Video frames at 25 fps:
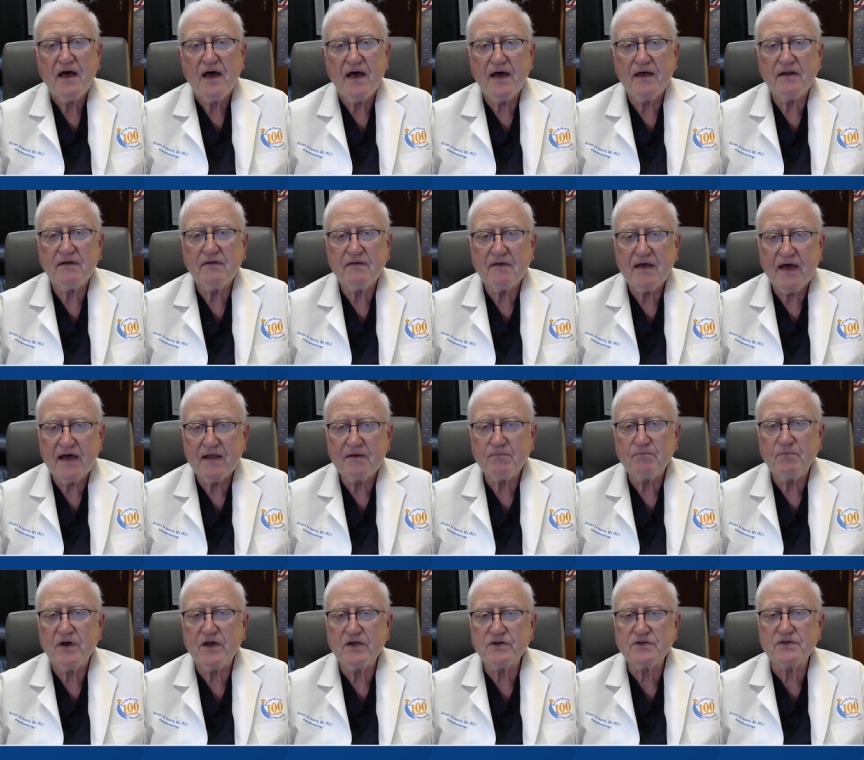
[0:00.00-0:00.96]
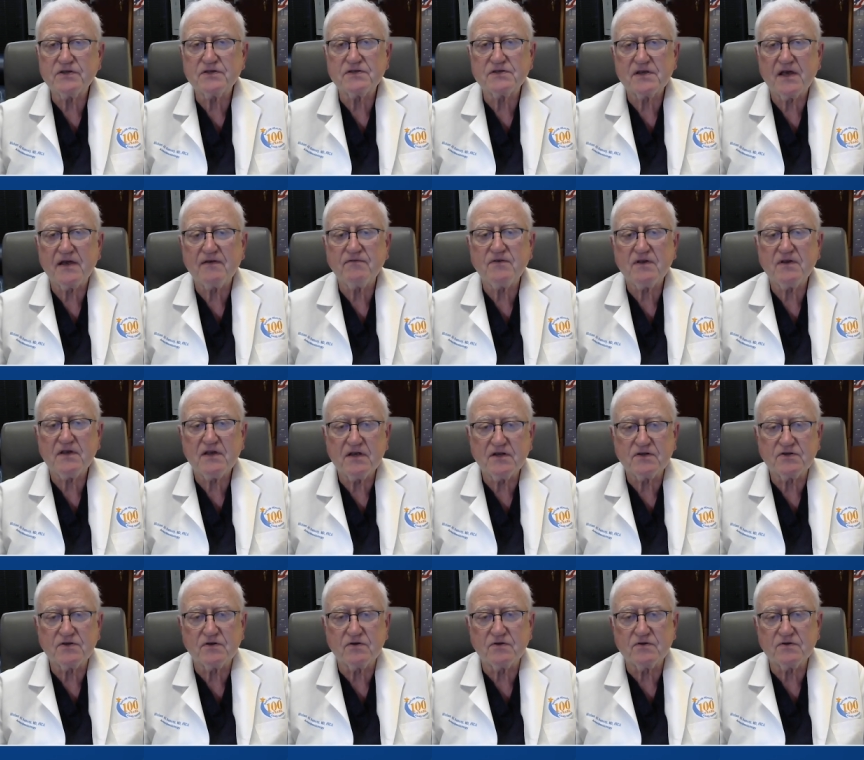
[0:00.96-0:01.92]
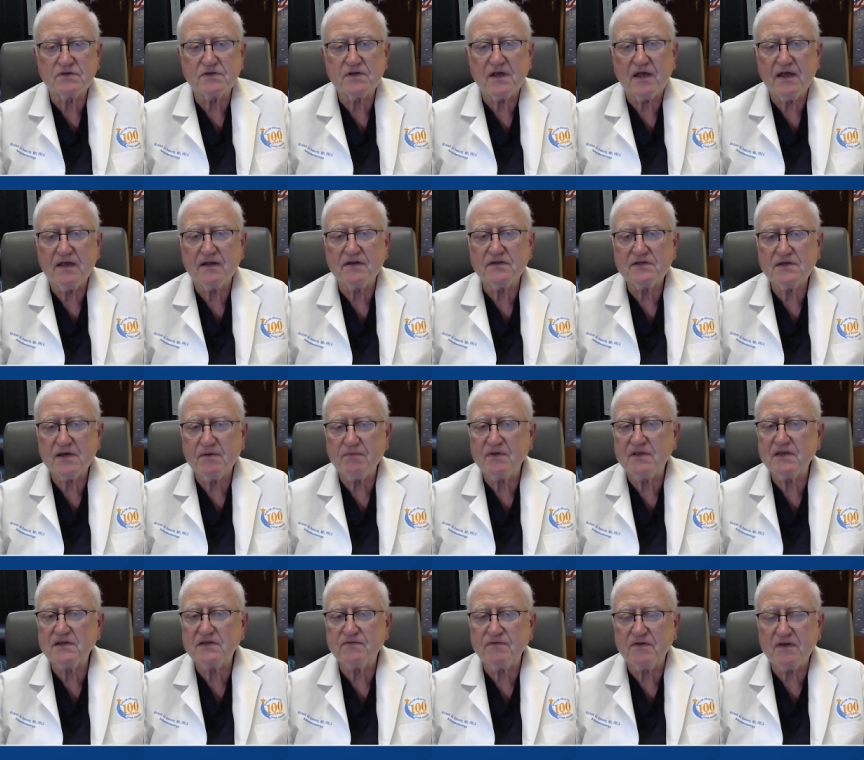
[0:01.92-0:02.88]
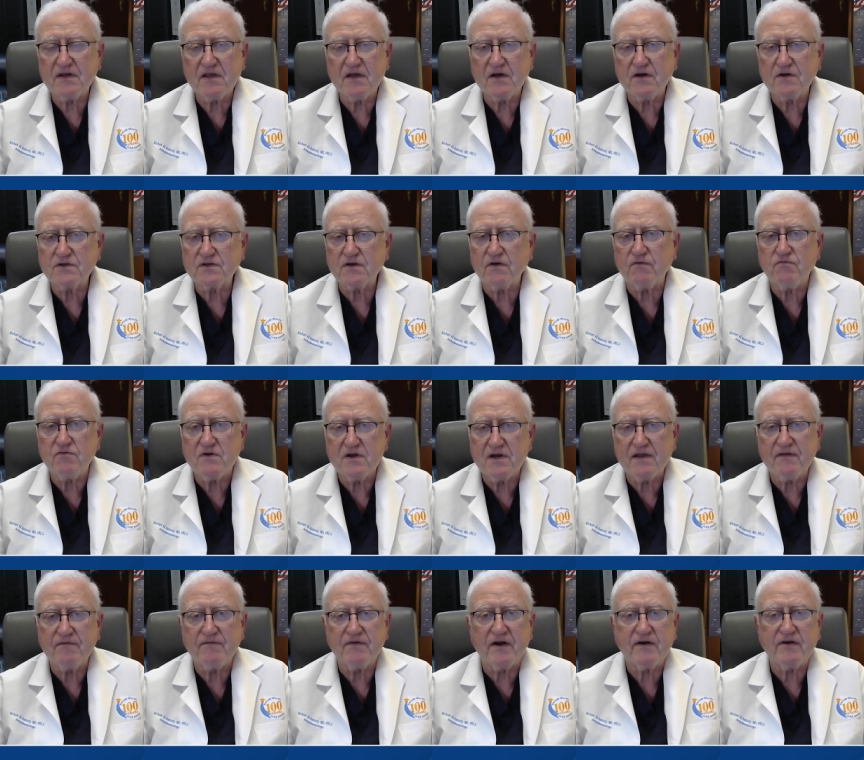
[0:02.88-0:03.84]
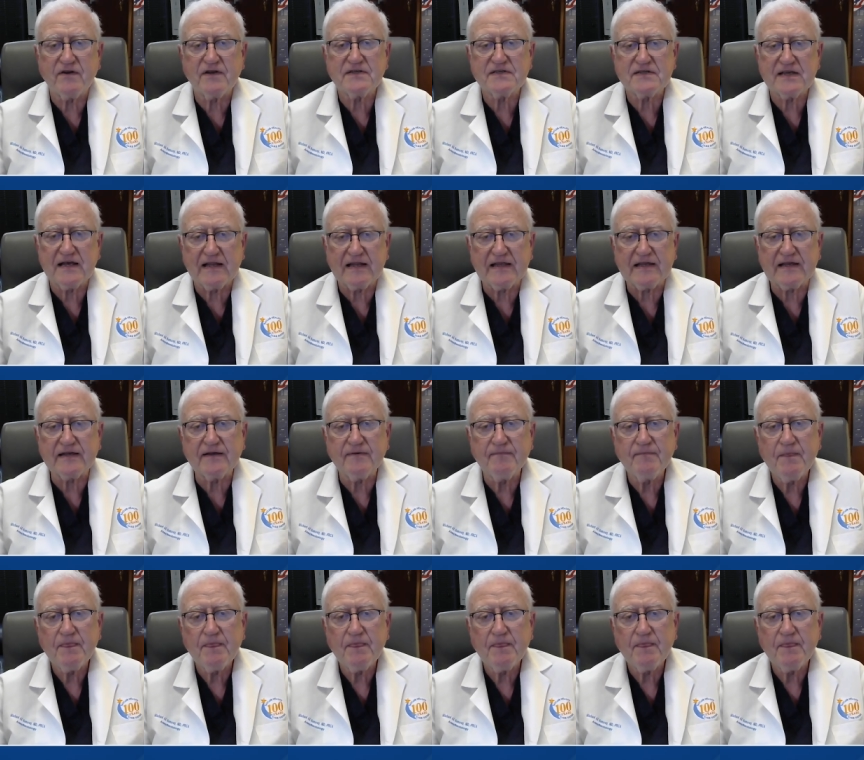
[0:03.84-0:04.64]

had patient safety issues, and some of these videos are really very telling.